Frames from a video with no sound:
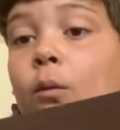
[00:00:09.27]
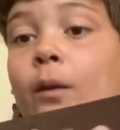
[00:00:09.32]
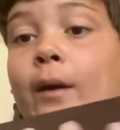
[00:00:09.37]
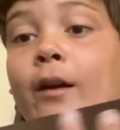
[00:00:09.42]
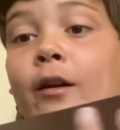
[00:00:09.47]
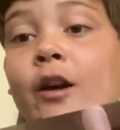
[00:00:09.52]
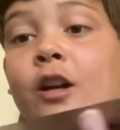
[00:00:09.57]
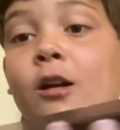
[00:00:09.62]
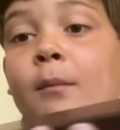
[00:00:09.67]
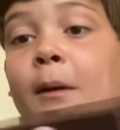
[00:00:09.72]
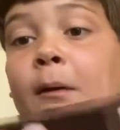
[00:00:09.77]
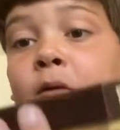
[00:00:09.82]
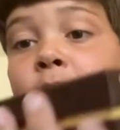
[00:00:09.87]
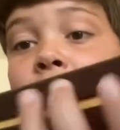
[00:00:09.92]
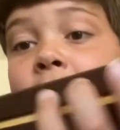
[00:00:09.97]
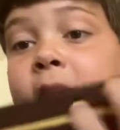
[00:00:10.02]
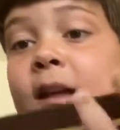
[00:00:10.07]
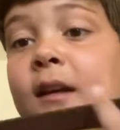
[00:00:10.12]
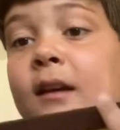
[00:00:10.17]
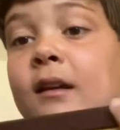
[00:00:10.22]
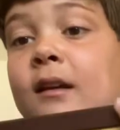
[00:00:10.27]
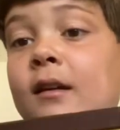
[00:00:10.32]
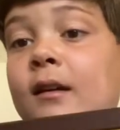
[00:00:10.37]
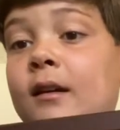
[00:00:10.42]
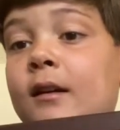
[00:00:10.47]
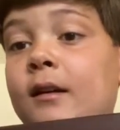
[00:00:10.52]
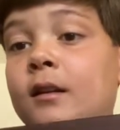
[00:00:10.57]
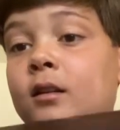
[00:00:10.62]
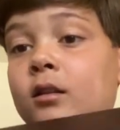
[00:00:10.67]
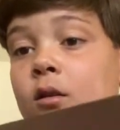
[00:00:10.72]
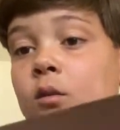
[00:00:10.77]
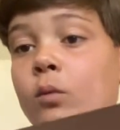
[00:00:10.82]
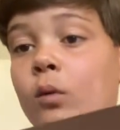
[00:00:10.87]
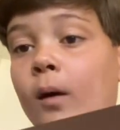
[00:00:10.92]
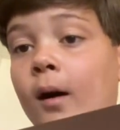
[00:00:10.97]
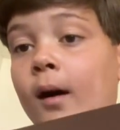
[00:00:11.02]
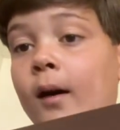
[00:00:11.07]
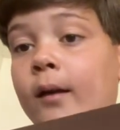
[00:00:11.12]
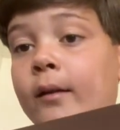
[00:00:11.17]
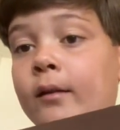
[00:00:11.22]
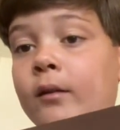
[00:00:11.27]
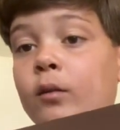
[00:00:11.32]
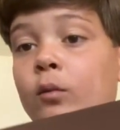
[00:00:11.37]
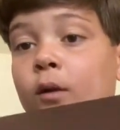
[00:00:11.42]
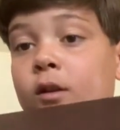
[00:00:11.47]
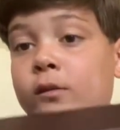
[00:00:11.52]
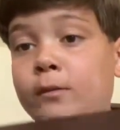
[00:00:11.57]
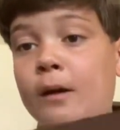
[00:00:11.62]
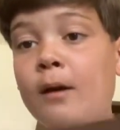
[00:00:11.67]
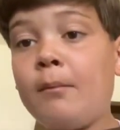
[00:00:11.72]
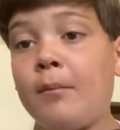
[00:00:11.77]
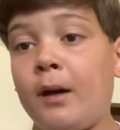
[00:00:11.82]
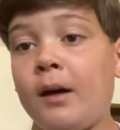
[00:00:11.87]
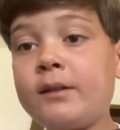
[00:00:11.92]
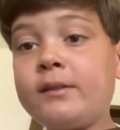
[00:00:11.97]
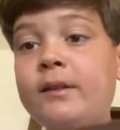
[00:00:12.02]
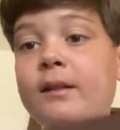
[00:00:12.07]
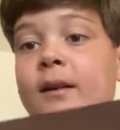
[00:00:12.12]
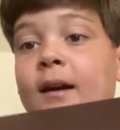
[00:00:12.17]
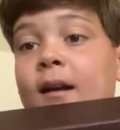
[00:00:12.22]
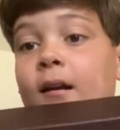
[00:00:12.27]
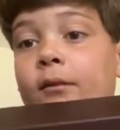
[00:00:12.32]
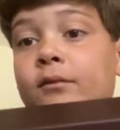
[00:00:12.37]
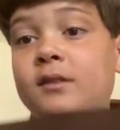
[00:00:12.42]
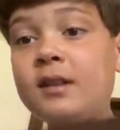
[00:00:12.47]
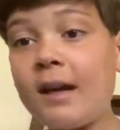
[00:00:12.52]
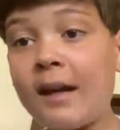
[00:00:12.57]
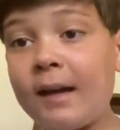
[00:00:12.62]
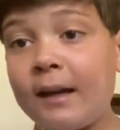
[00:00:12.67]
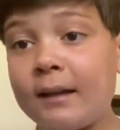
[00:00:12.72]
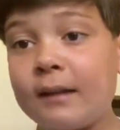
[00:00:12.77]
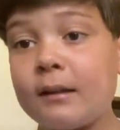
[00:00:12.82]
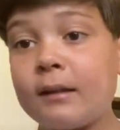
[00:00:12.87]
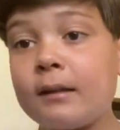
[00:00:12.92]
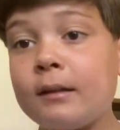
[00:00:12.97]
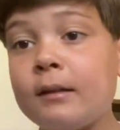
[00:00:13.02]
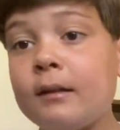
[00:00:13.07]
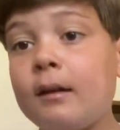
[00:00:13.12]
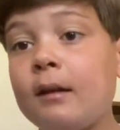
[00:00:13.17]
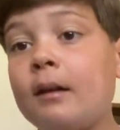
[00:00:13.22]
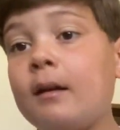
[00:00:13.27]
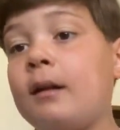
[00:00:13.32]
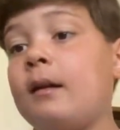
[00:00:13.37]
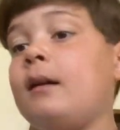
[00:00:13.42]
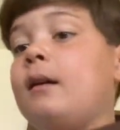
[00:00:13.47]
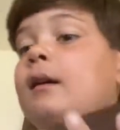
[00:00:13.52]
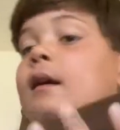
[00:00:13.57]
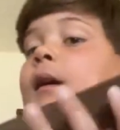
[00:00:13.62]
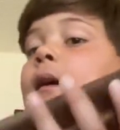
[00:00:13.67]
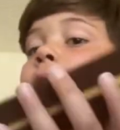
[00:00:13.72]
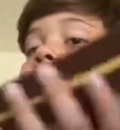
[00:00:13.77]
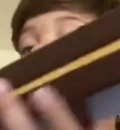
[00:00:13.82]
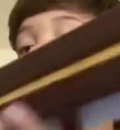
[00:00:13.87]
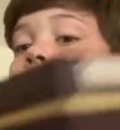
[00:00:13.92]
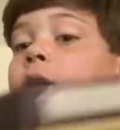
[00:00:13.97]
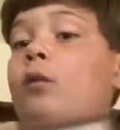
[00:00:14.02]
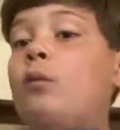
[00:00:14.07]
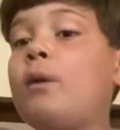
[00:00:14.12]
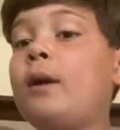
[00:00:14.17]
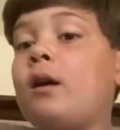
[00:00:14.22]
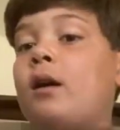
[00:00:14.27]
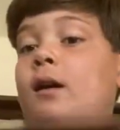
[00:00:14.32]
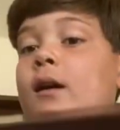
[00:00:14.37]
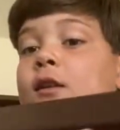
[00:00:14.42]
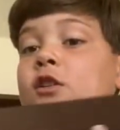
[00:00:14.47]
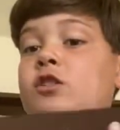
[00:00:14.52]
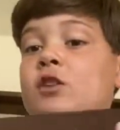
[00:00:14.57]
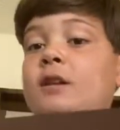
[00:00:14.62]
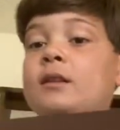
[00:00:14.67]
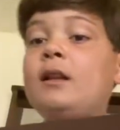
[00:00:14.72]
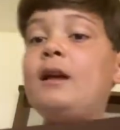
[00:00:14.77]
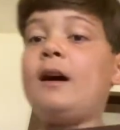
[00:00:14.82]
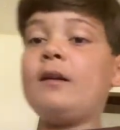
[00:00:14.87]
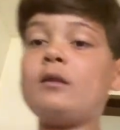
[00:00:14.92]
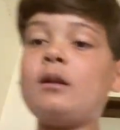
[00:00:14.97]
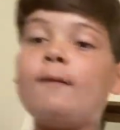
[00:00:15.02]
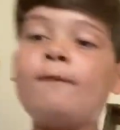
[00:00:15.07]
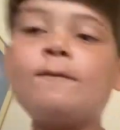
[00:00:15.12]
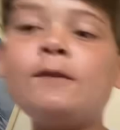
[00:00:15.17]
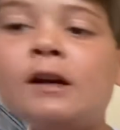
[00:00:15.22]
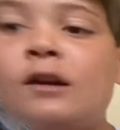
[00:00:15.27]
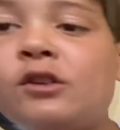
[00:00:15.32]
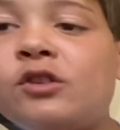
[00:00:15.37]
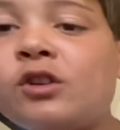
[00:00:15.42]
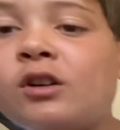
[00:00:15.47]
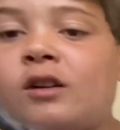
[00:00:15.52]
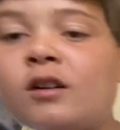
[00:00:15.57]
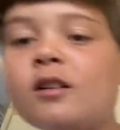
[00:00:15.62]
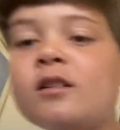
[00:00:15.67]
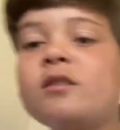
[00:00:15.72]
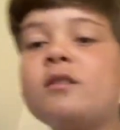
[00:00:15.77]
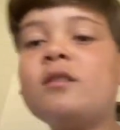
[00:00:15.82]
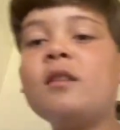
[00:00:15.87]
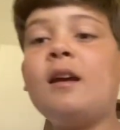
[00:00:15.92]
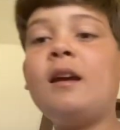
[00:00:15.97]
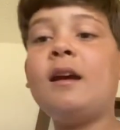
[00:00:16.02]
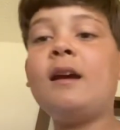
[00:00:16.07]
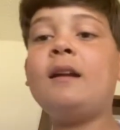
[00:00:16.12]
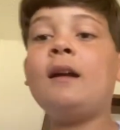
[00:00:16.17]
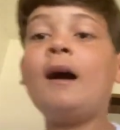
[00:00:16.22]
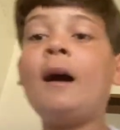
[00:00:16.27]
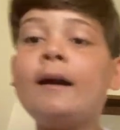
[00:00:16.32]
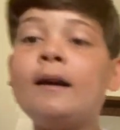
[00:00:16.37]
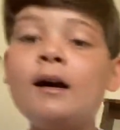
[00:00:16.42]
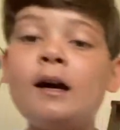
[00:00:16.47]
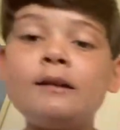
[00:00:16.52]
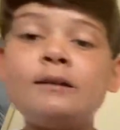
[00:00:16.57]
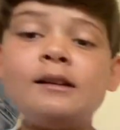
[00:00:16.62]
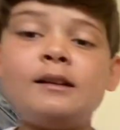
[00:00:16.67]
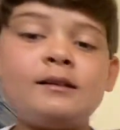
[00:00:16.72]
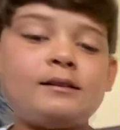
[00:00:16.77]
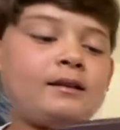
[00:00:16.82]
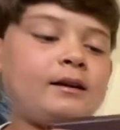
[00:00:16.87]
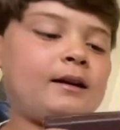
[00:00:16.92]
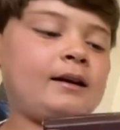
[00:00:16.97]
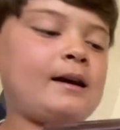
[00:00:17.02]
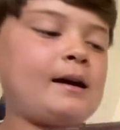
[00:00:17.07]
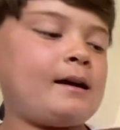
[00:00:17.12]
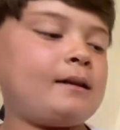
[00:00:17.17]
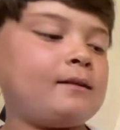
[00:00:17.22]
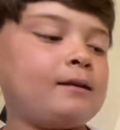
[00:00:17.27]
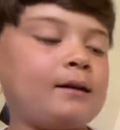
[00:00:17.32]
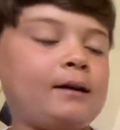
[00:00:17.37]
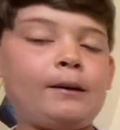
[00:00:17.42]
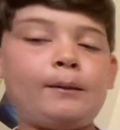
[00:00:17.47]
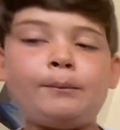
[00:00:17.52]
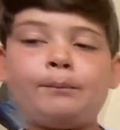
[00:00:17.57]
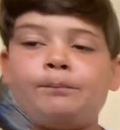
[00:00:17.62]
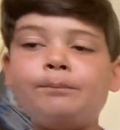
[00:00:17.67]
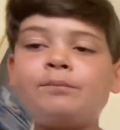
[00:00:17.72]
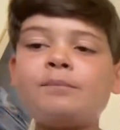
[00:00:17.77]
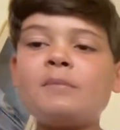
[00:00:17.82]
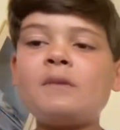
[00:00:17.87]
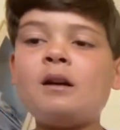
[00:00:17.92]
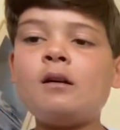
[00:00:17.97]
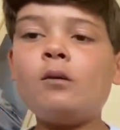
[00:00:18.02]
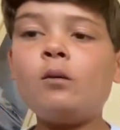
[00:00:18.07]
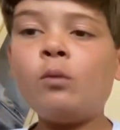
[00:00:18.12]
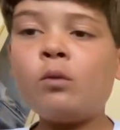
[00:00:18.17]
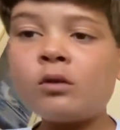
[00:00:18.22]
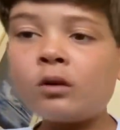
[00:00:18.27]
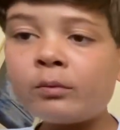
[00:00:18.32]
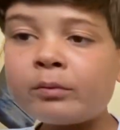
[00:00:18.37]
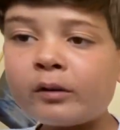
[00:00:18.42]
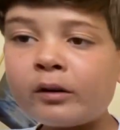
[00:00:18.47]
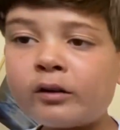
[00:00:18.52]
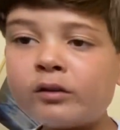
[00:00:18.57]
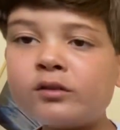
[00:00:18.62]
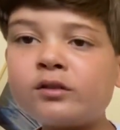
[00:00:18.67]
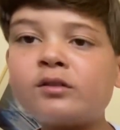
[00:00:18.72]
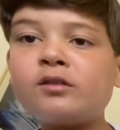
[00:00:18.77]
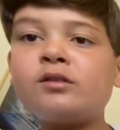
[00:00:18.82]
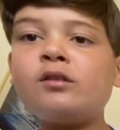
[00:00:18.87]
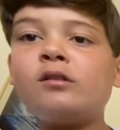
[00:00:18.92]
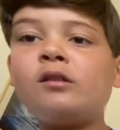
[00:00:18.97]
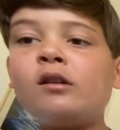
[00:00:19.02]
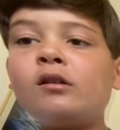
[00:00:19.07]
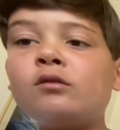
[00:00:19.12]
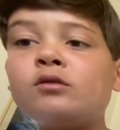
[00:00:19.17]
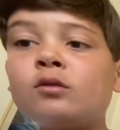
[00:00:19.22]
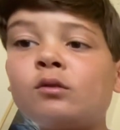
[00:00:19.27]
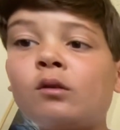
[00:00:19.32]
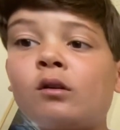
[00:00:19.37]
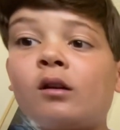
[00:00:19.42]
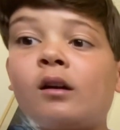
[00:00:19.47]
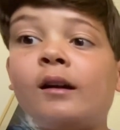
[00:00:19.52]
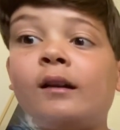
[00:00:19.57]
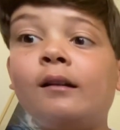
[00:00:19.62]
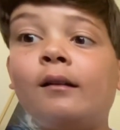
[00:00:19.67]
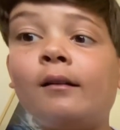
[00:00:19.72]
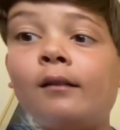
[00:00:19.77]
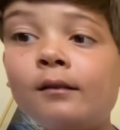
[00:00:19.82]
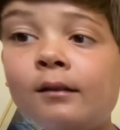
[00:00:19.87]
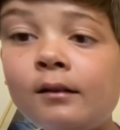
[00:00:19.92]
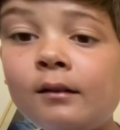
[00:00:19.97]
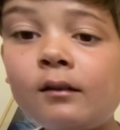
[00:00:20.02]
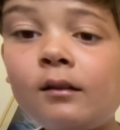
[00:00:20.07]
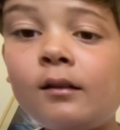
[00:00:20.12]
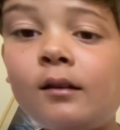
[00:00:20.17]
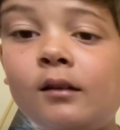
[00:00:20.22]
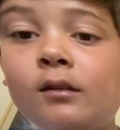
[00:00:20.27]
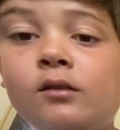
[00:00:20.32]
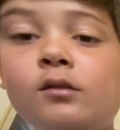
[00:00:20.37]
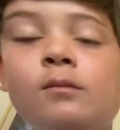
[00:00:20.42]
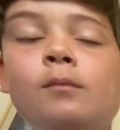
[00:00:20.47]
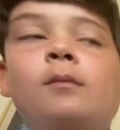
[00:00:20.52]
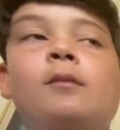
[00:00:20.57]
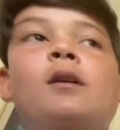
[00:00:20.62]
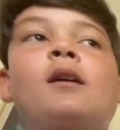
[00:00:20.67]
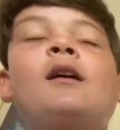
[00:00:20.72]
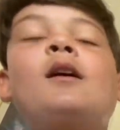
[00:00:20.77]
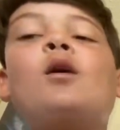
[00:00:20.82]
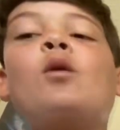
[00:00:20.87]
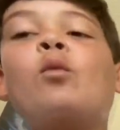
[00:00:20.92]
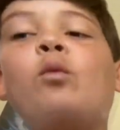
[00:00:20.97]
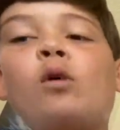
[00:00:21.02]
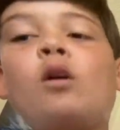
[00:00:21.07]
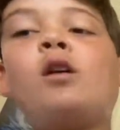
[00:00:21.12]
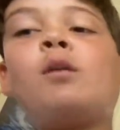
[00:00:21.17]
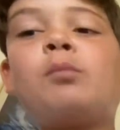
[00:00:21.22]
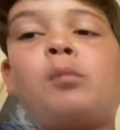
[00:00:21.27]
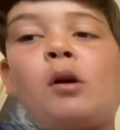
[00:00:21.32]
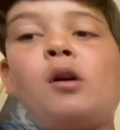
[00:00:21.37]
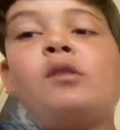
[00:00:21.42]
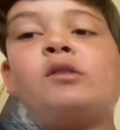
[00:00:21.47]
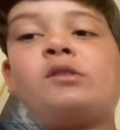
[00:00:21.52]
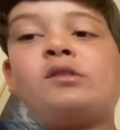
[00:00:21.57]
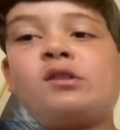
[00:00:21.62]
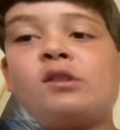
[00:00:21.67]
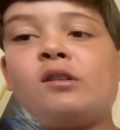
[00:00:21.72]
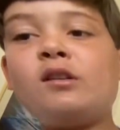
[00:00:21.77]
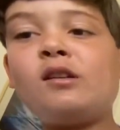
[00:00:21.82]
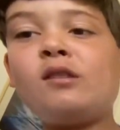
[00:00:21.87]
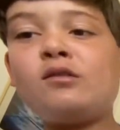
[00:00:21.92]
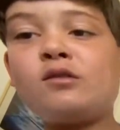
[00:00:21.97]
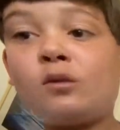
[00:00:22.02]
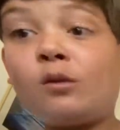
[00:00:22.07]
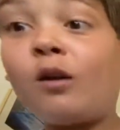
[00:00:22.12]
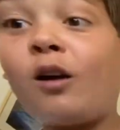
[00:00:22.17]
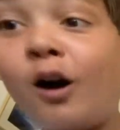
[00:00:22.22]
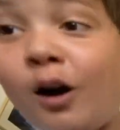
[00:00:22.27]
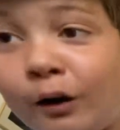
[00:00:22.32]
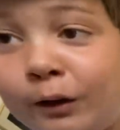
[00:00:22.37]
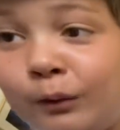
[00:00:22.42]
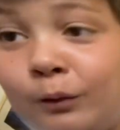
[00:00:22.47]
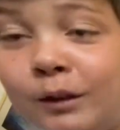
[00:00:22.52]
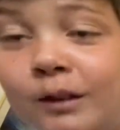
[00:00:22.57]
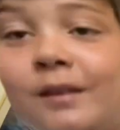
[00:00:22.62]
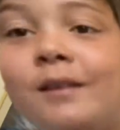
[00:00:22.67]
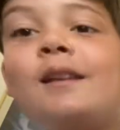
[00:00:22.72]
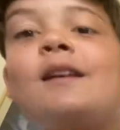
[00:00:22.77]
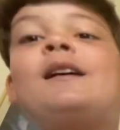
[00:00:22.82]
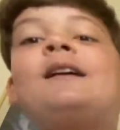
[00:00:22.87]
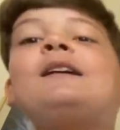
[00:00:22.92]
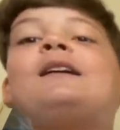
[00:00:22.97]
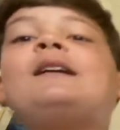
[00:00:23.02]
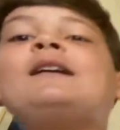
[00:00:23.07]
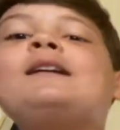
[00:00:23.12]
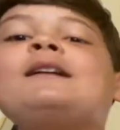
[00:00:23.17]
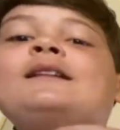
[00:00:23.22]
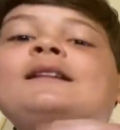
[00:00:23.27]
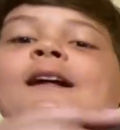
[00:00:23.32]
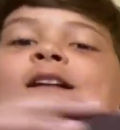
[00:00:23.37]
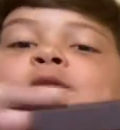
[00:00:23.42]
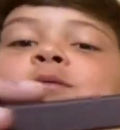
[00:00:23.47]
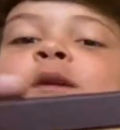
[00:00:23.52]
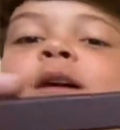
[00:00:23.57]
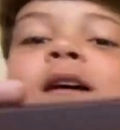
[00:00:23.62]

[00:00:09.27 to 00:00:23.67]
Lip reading: we are going to be rating the wand once we unbox it out of 10, and we're going to check out the features. And I got this at Warner Bros. Studio Tour, and it's Warner Bros. Studio Tour Hollywood. That's where